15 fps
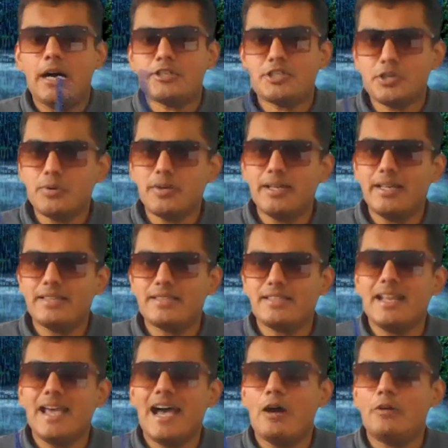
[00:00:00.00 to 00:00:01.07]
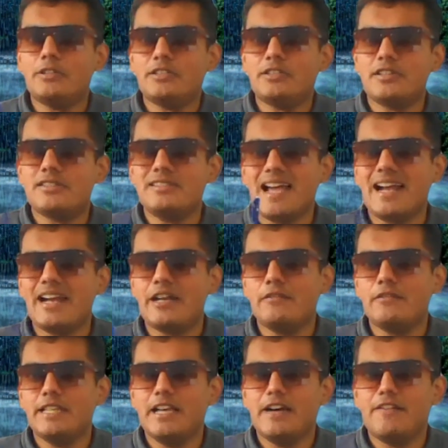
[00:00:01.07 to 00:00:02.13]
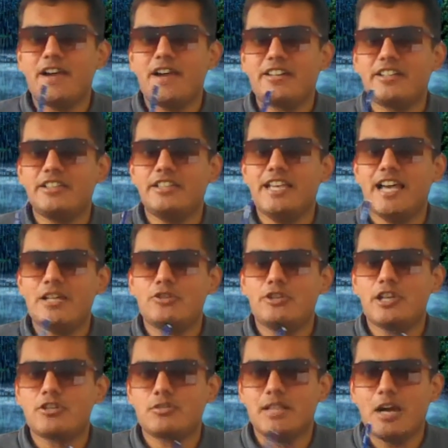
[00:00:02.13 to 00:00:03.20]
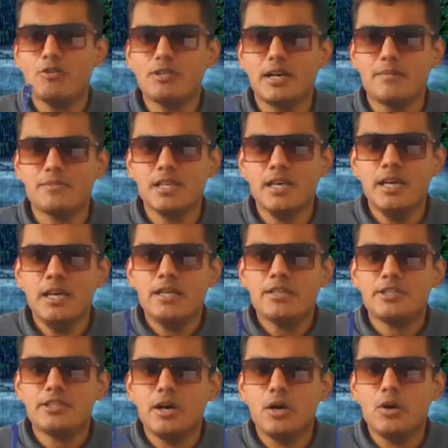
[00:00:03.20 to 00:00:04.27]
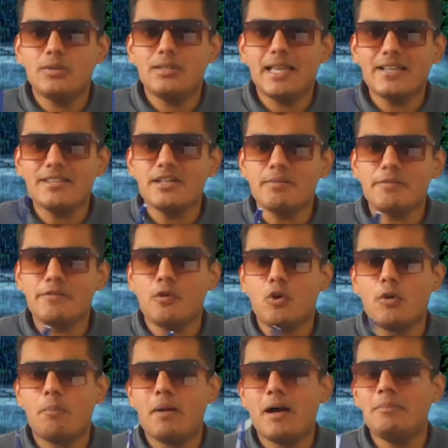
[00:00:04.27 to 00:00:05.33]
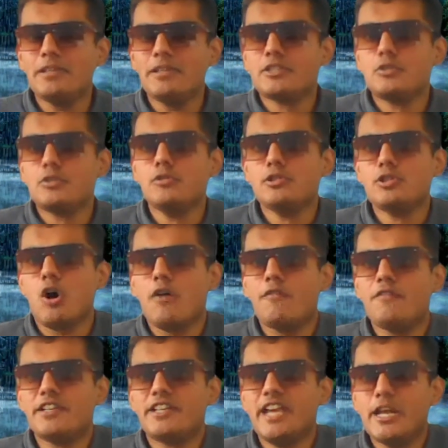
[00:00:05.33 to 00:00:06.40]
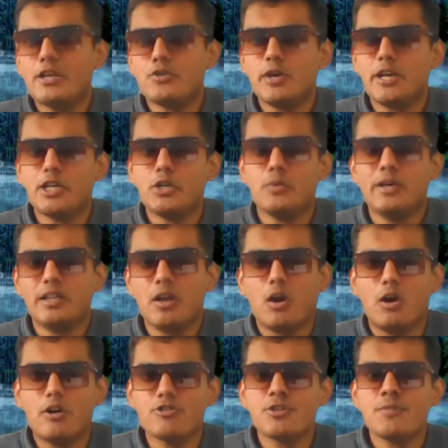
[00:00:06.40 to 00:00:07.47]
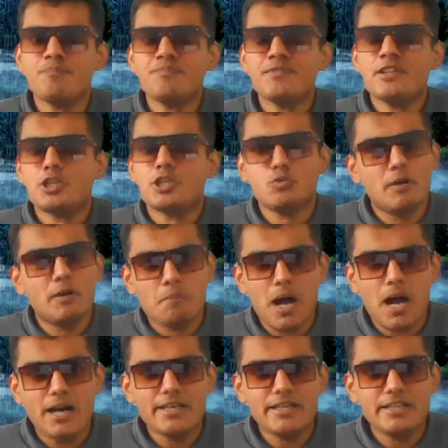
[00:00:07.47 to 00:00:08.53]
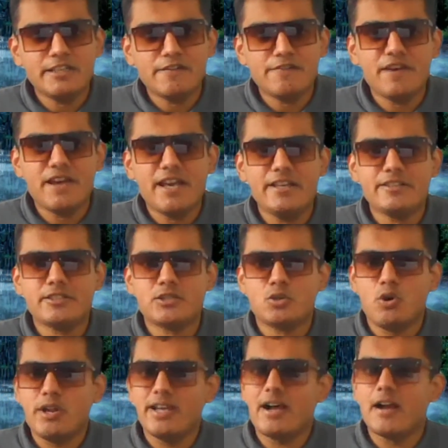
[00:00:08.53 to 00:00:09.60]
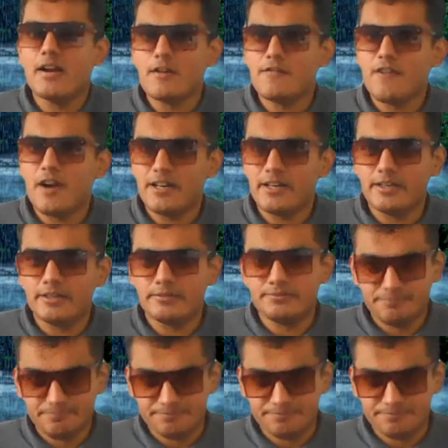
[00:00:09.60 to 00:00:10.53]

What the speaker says: students and how this is negatively affecting the educational outcomes. So, like I said before, public schools often catering to a large student body, they face chronic underfunding.